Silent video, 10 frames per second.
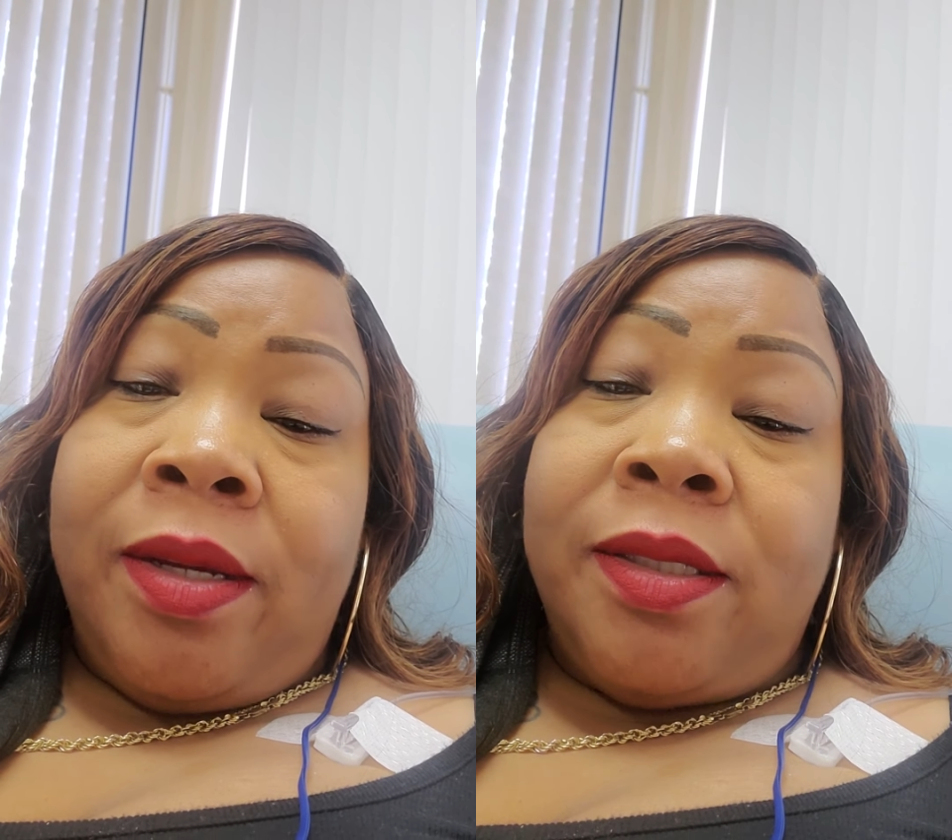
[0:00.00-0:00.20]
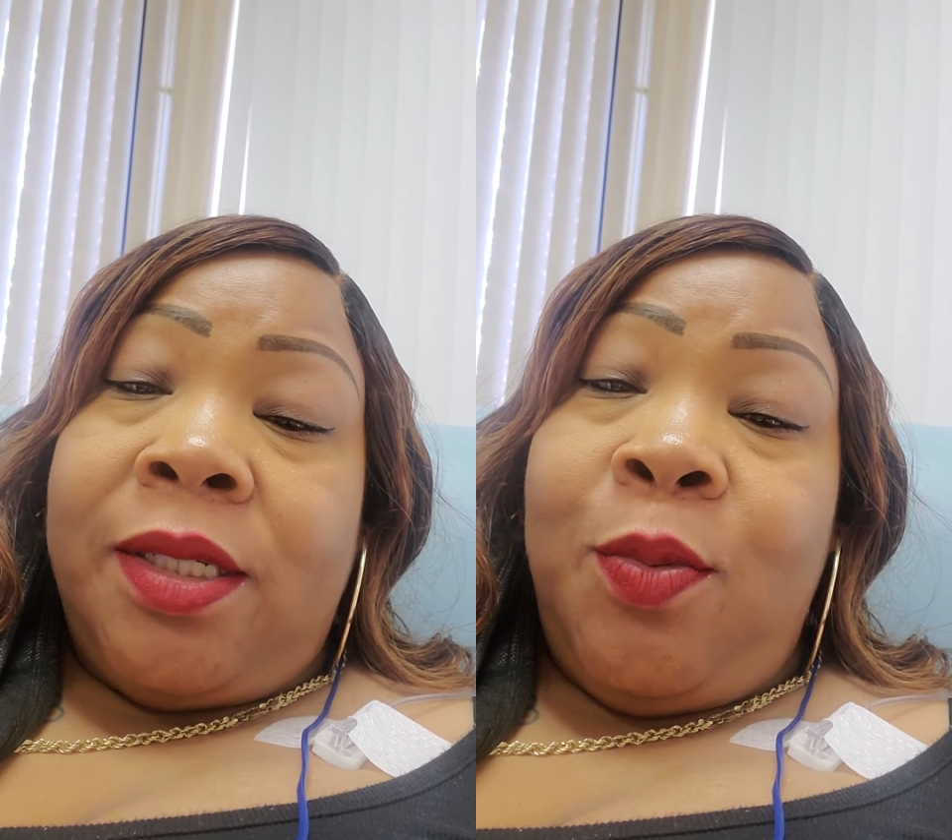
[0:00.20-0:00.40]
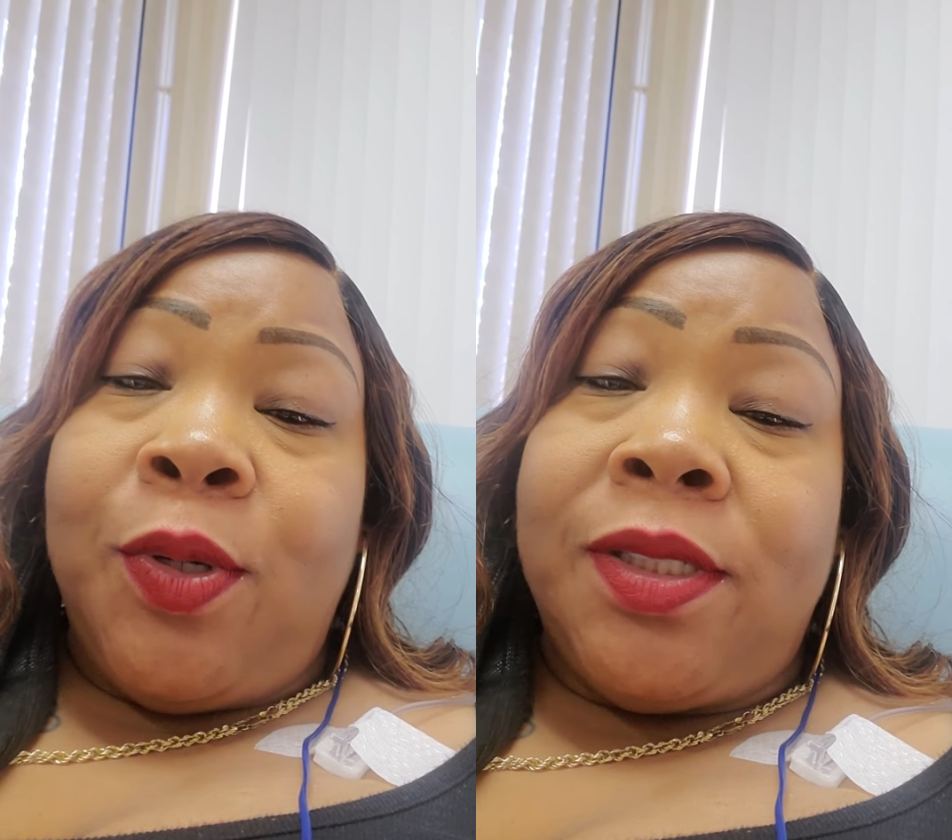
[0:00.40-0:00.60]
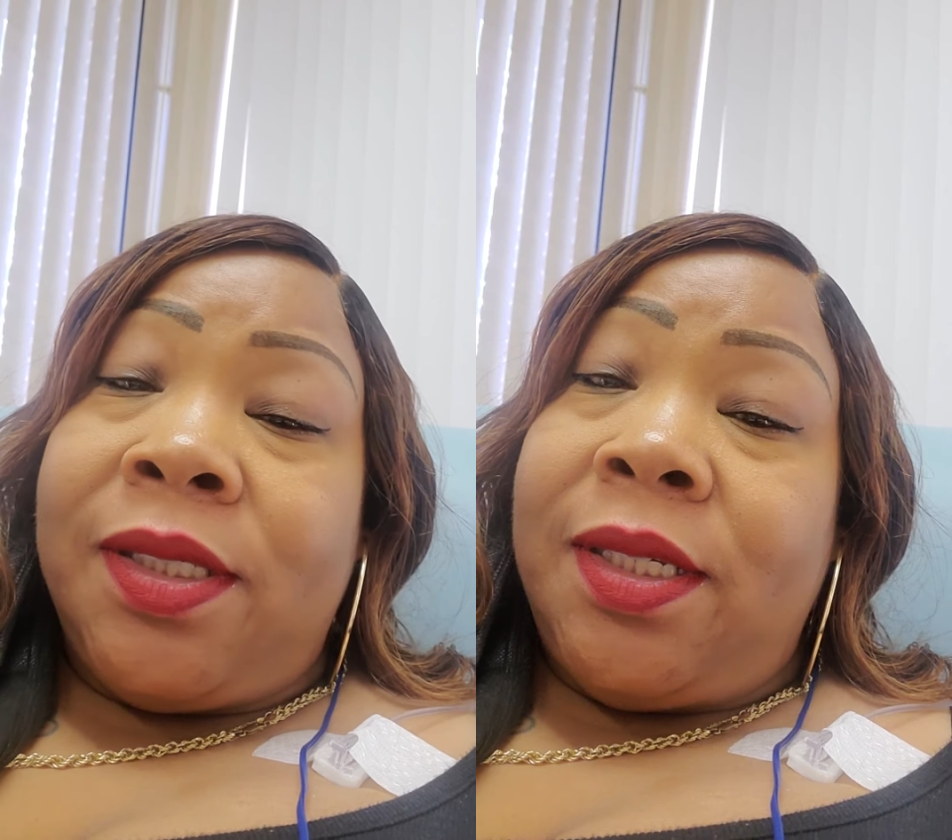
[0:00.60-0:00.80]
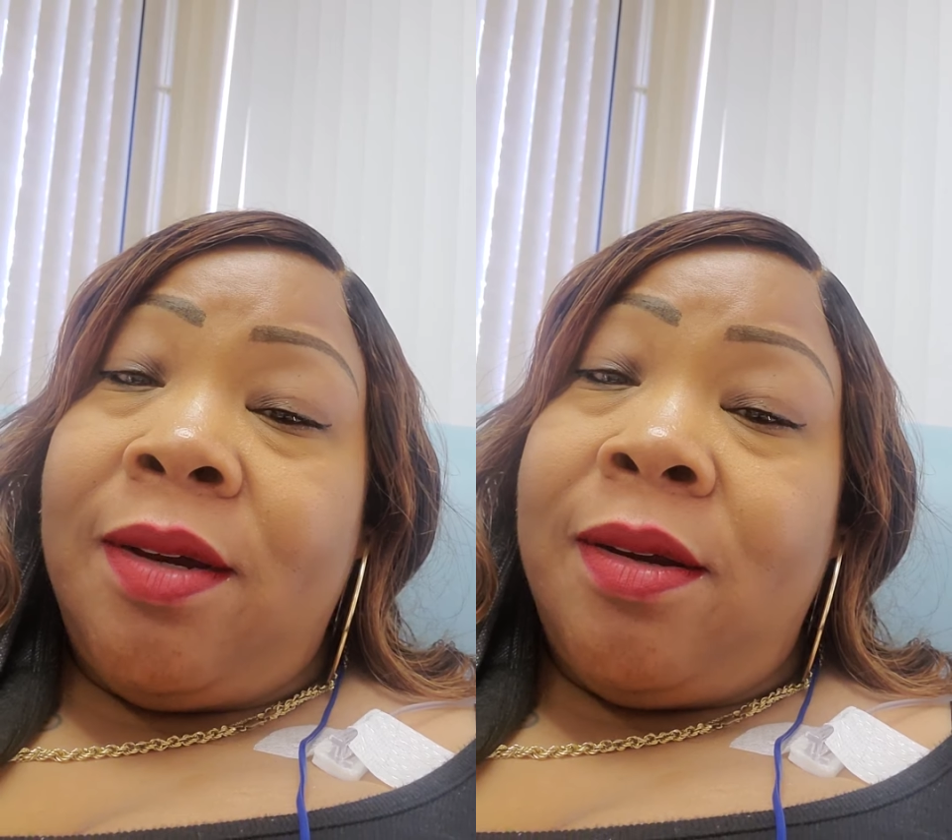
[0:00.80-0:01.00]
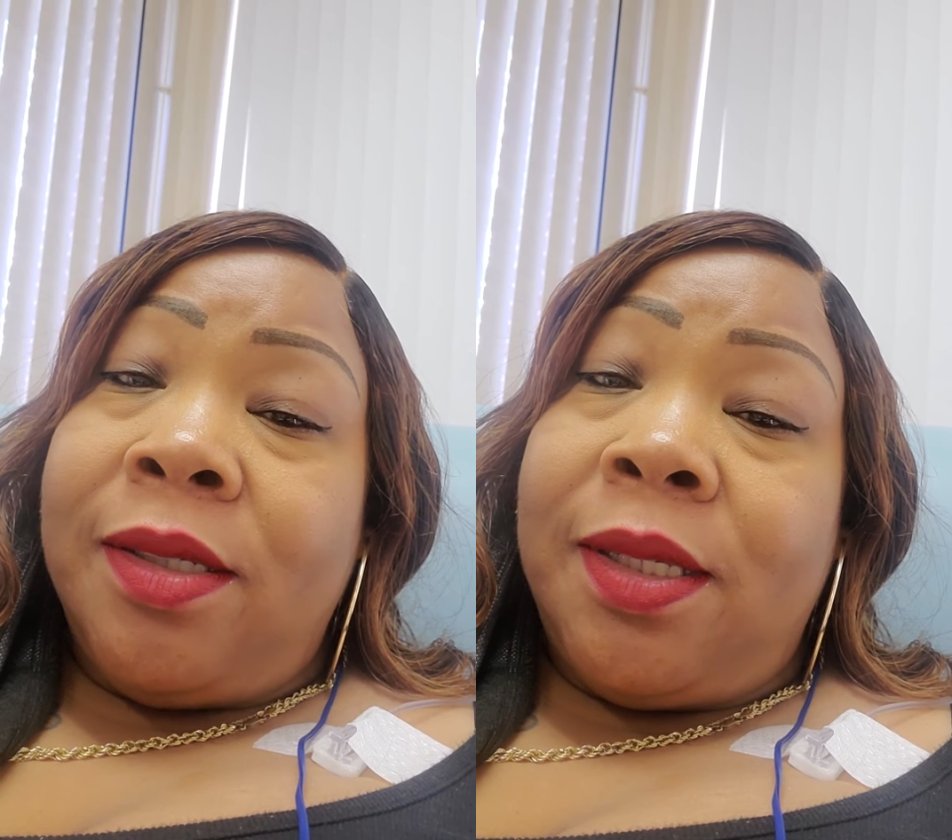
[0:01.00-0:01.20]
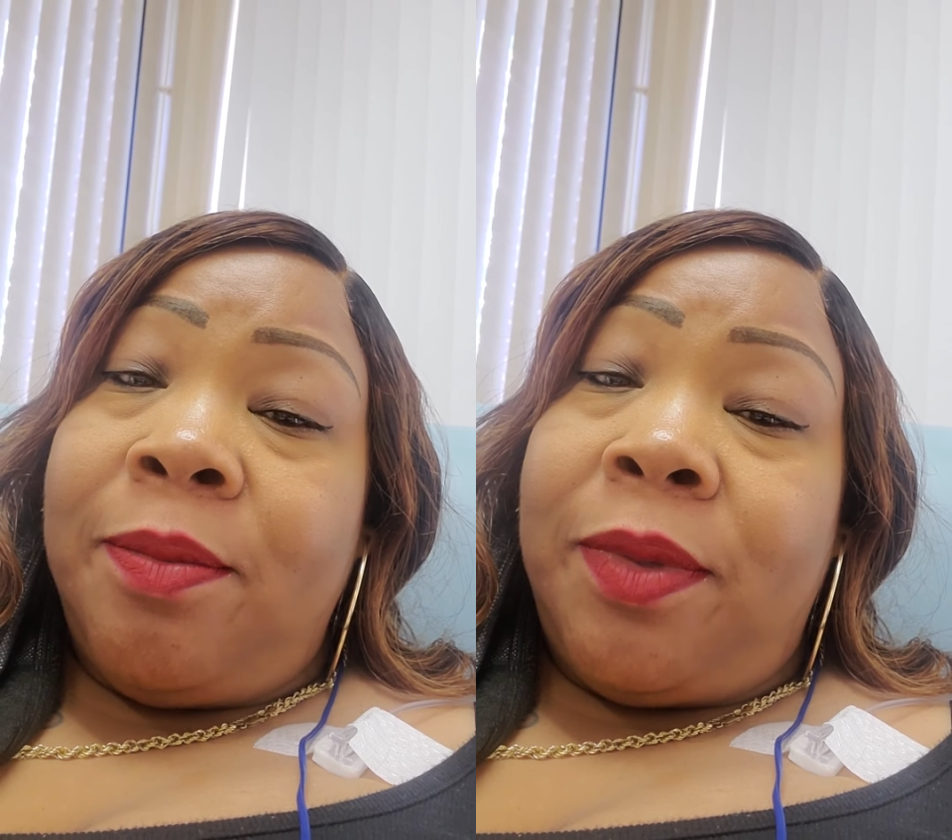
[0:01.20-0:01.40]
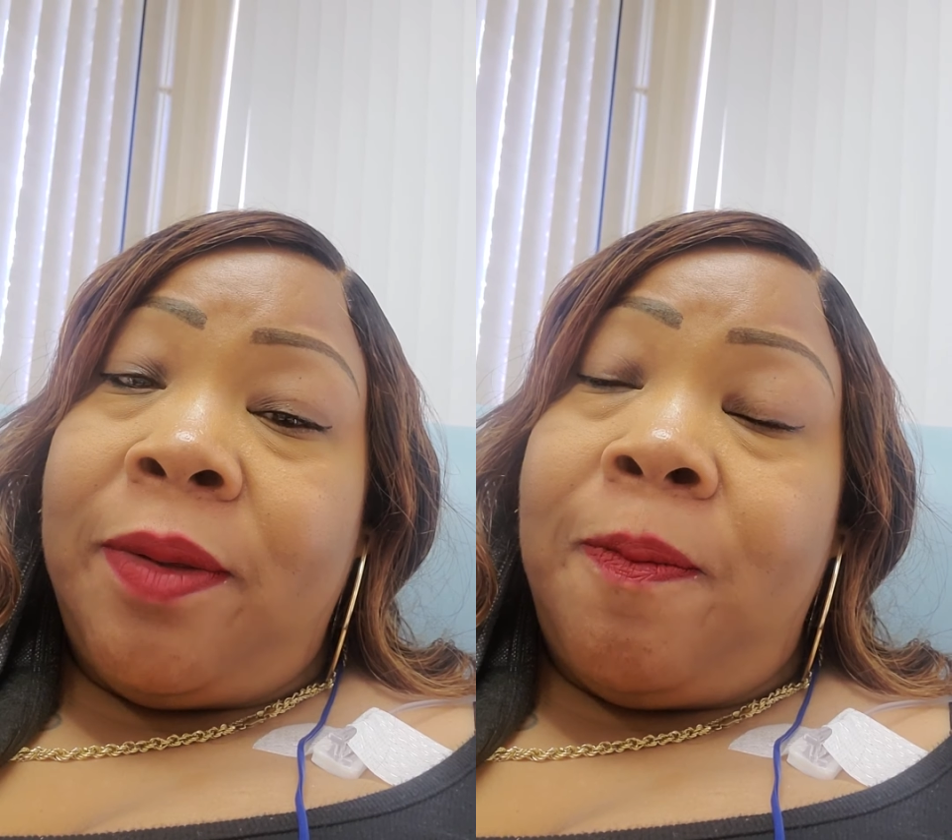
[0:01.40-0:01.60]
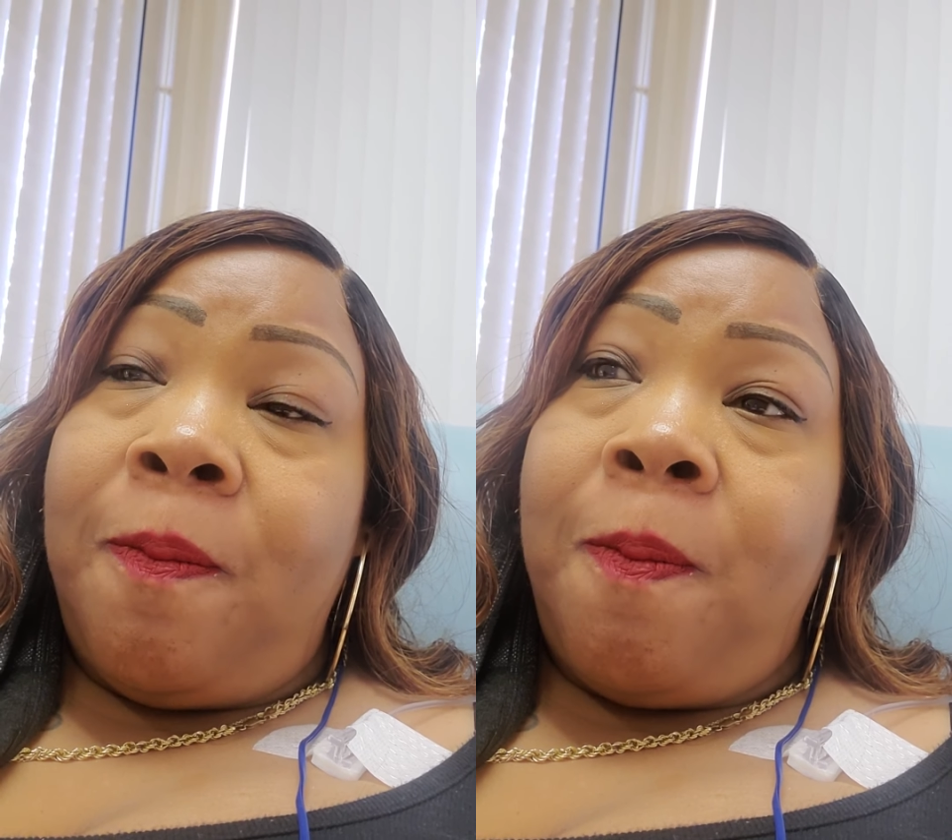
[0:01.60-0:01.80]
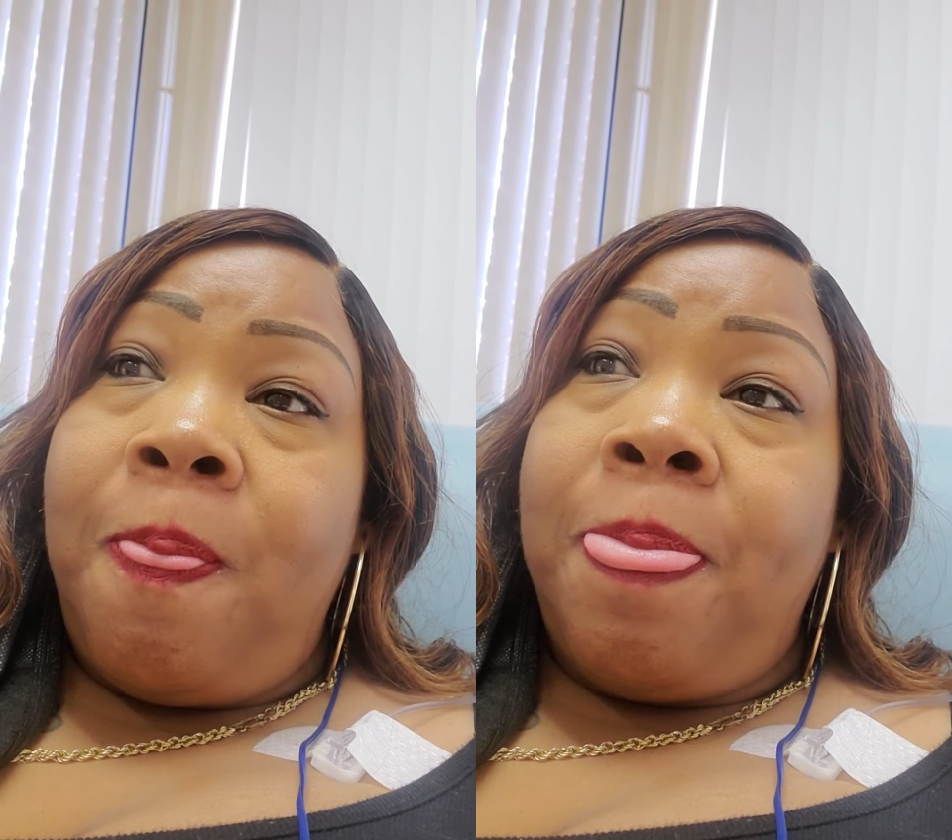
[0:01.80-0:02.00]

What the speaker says: she wanted to tell her something.